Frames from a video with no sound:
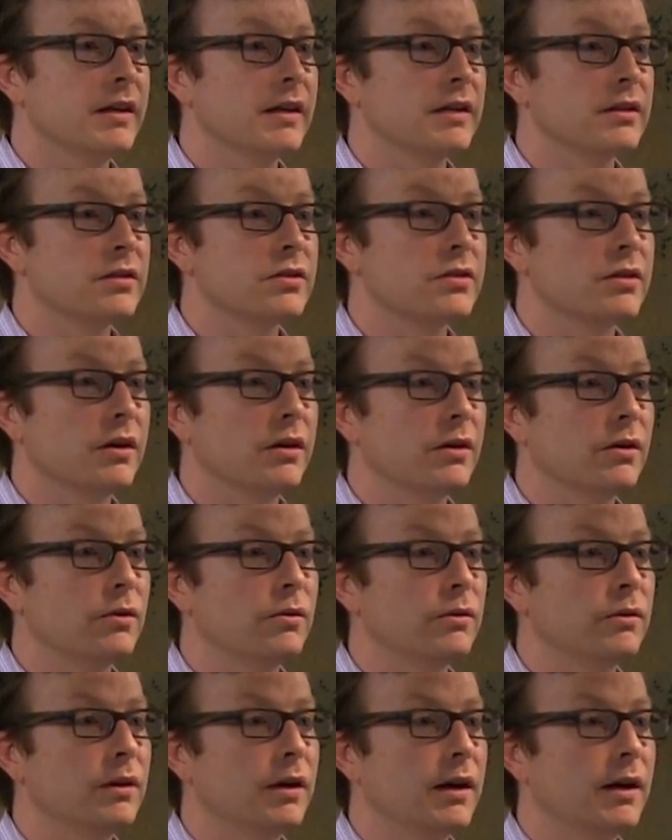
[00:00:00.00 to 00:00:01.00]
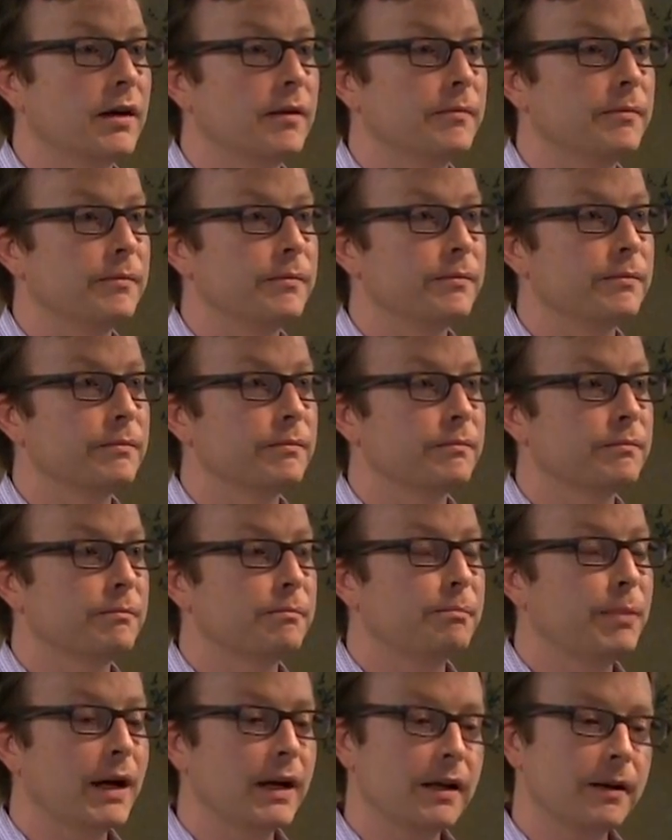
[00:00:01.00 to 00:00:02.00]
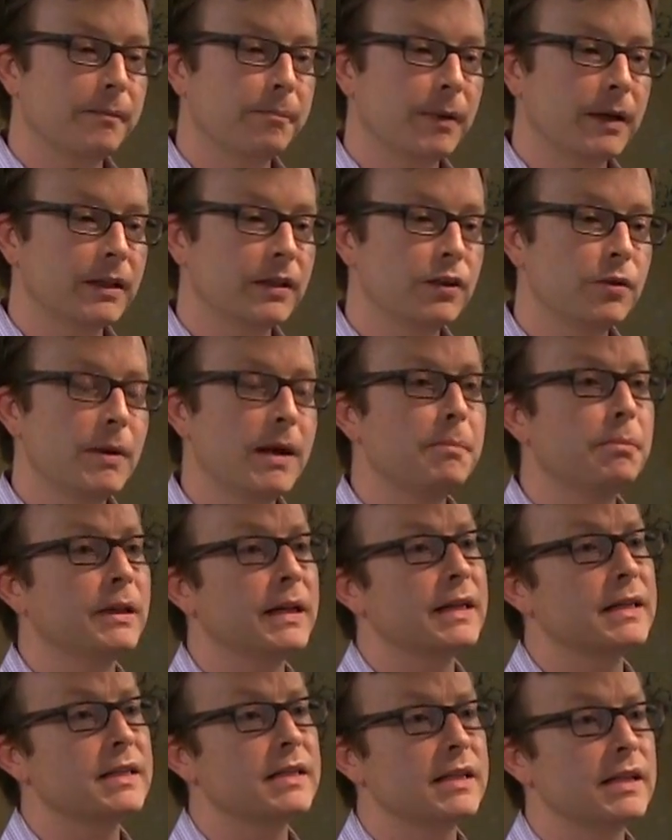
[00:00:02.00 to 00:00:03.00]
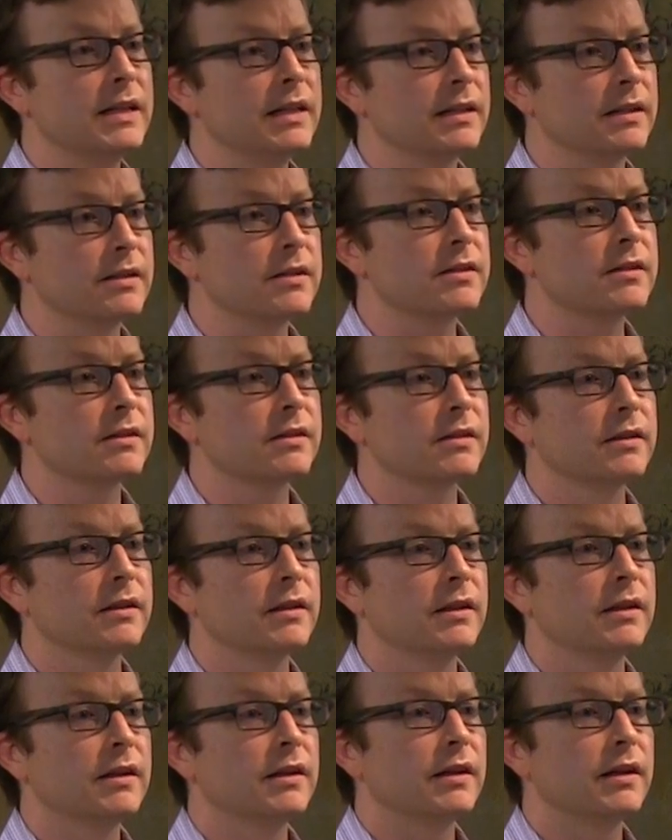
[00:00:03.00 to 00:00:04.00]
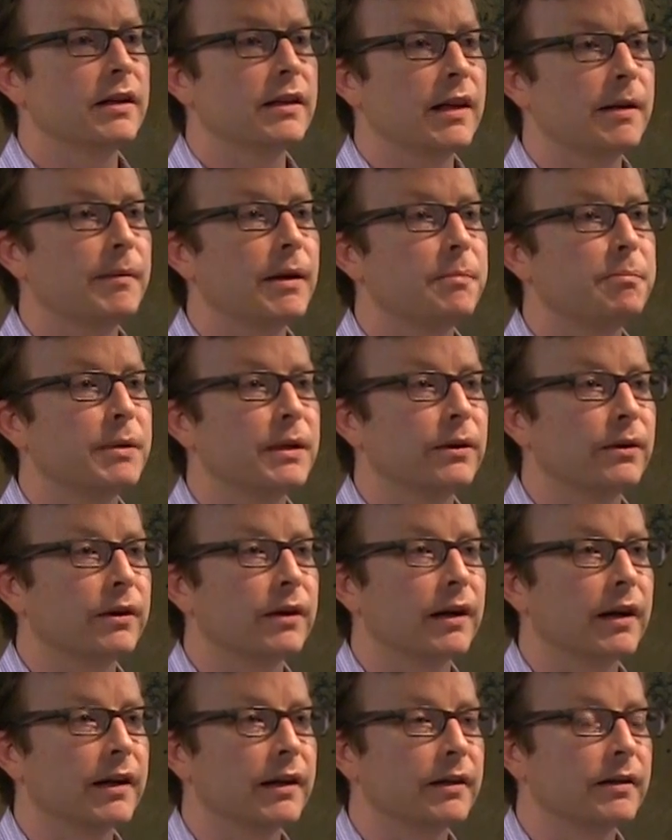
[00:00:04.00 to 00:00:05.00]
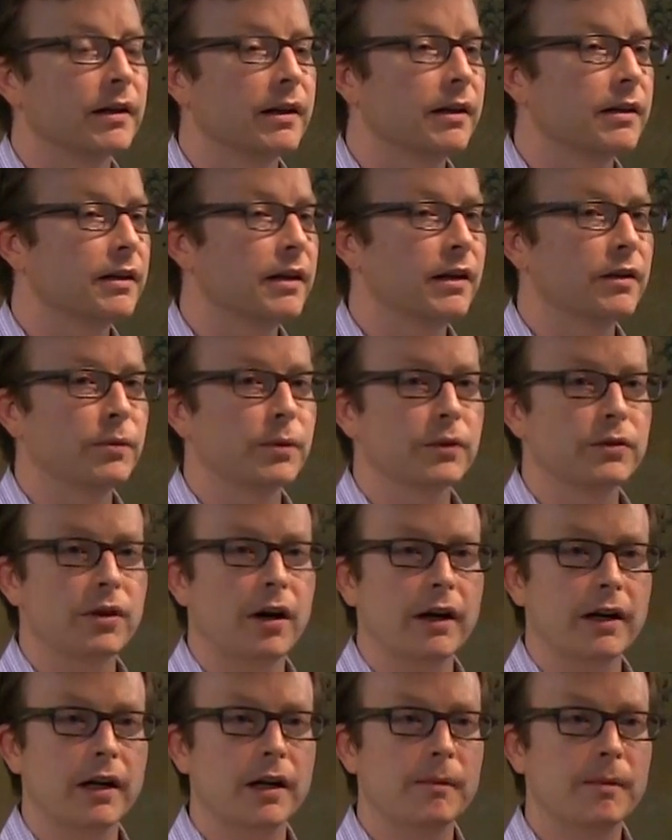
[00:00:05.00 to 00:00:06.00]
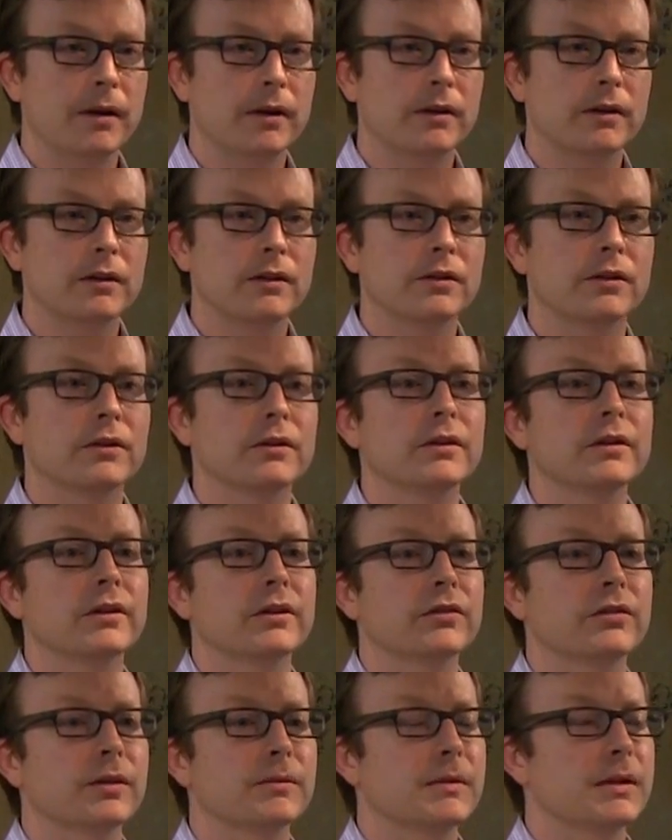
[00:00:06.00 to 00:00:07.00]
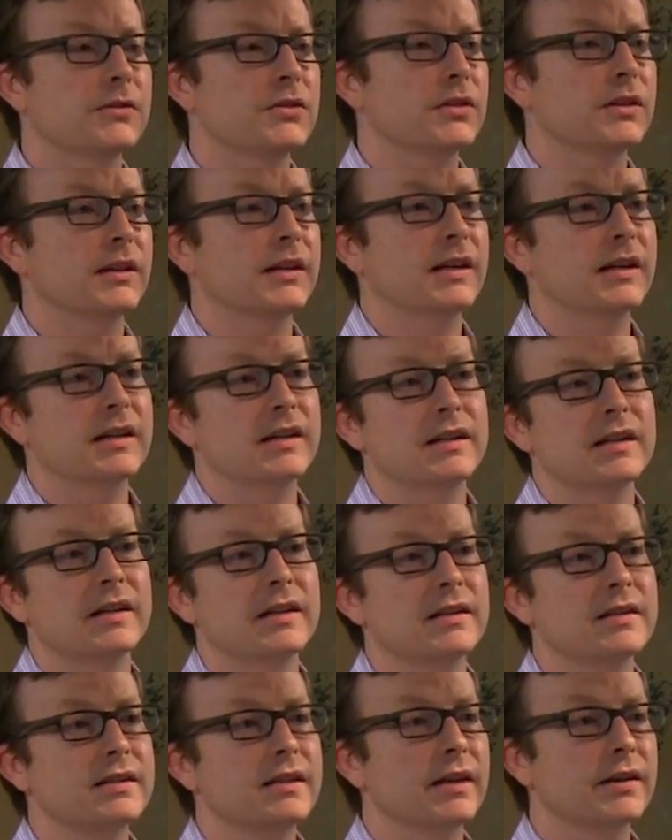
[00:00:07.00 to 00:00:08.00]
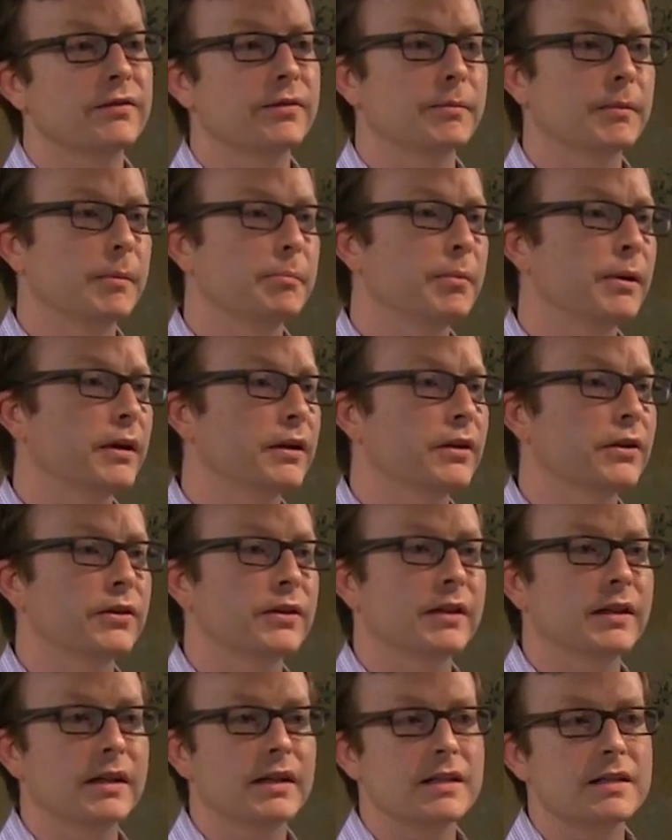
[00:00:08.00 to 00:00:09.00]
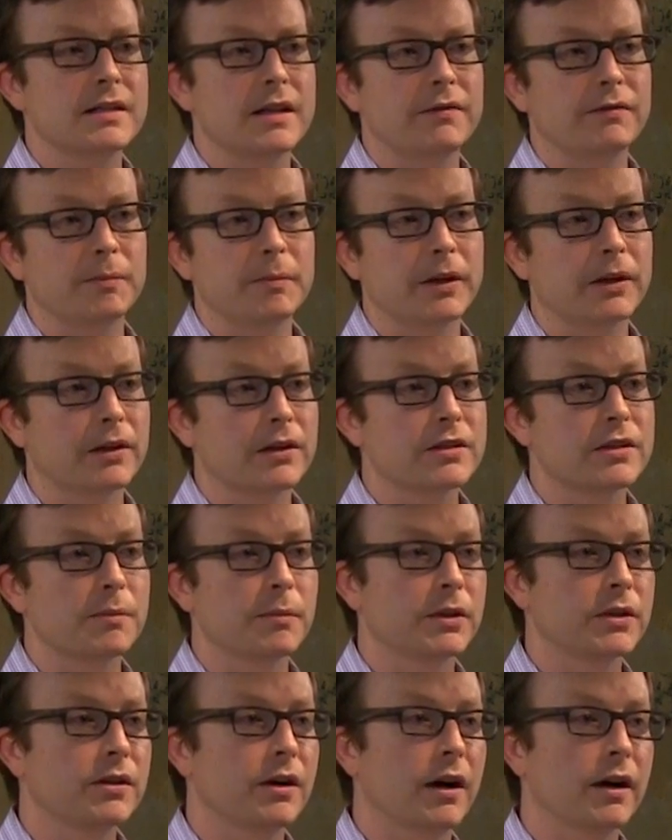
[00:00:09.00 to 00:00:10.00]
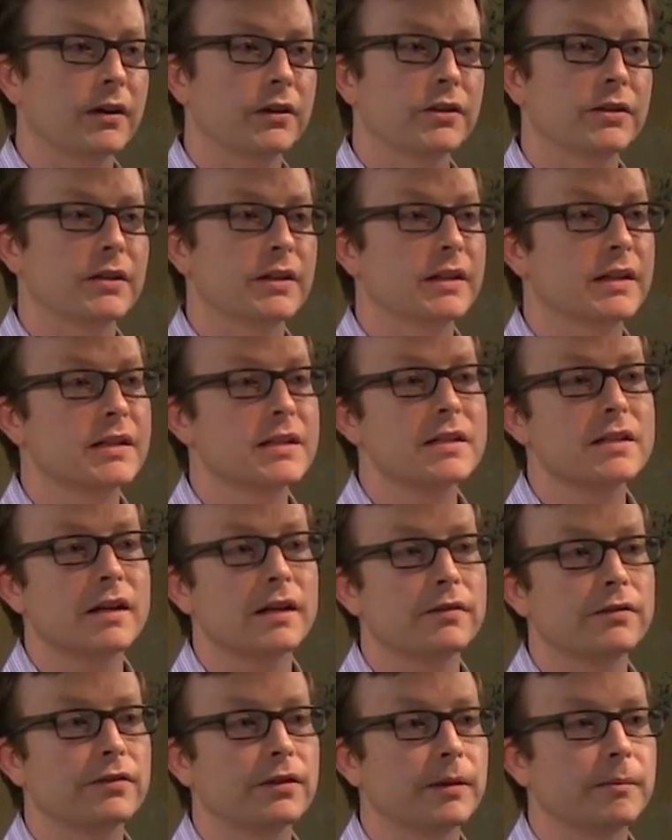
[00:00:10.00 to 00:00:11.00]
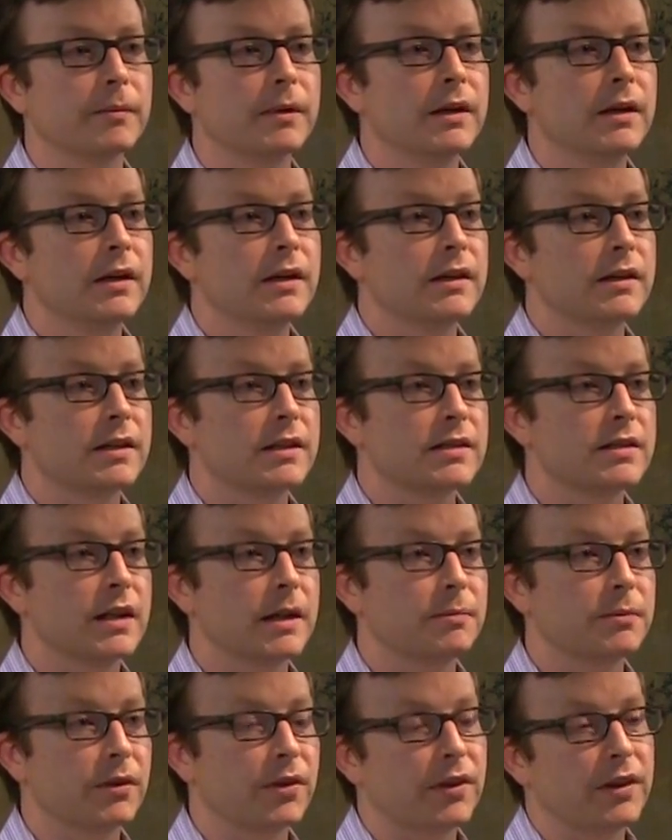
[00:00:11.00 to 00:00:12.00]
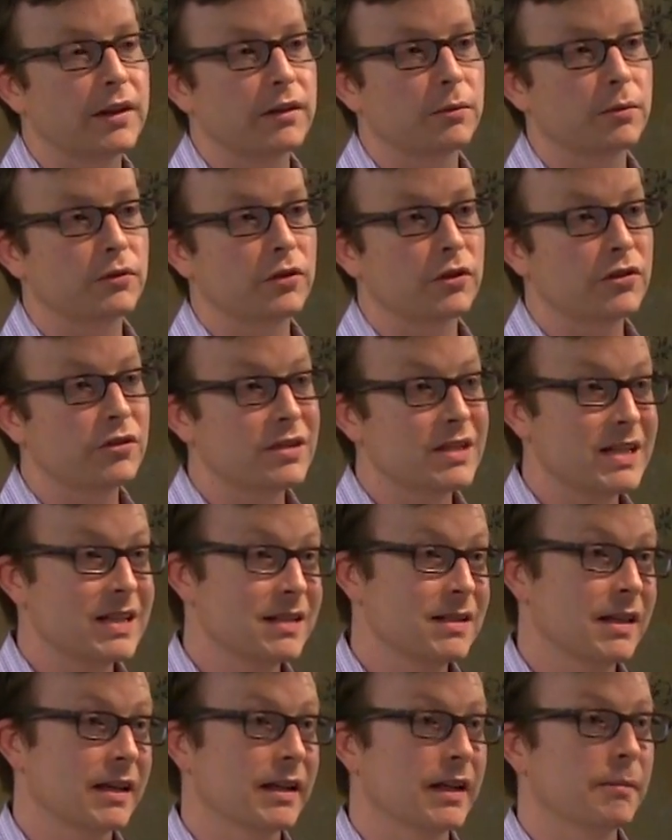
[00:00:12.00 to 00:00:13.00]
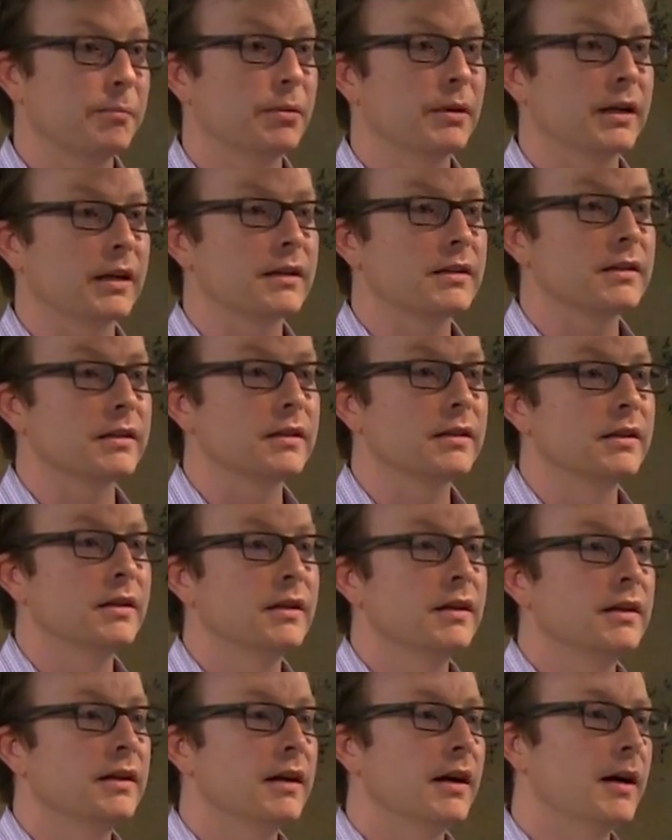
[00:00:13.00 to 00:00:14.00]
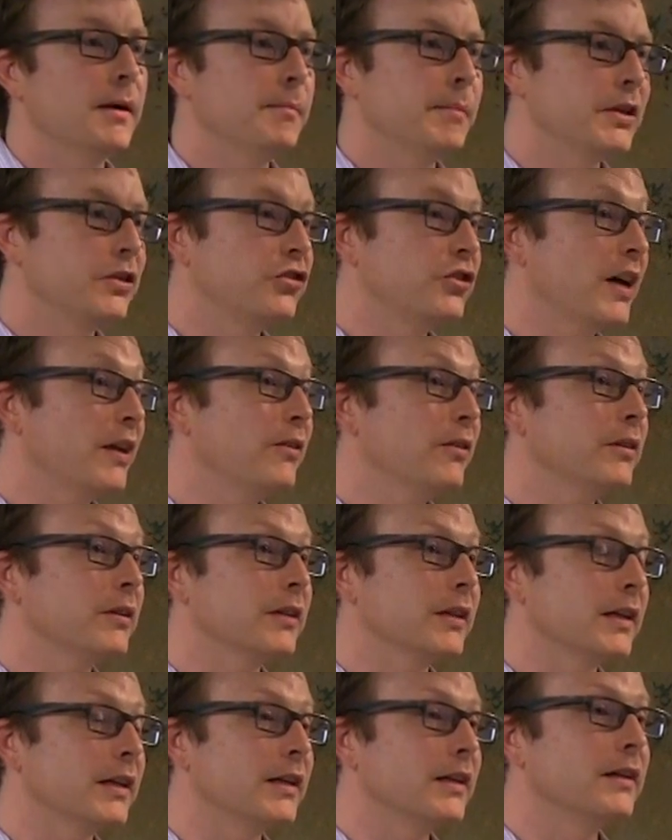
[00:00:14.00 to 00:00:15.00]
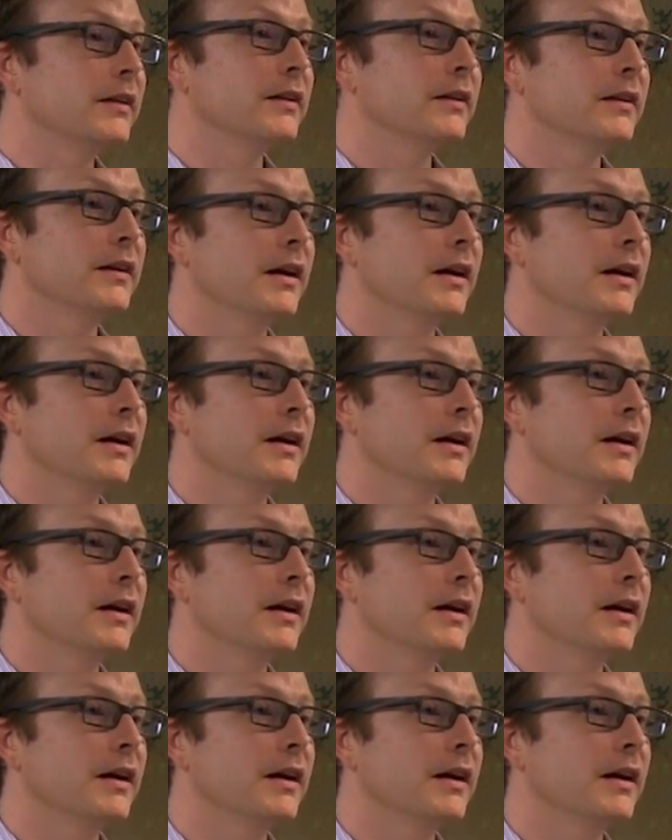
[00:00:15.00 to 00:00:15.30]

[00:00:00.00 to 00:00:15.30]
And so, but you may plant seeds, and that might be okay. And we were talking about it a little earlier. Sometimes you can get insight from a book, or you can get insight from hearing someone talk, or you can get insight from these types of things, which are seeds that get planted. But generally,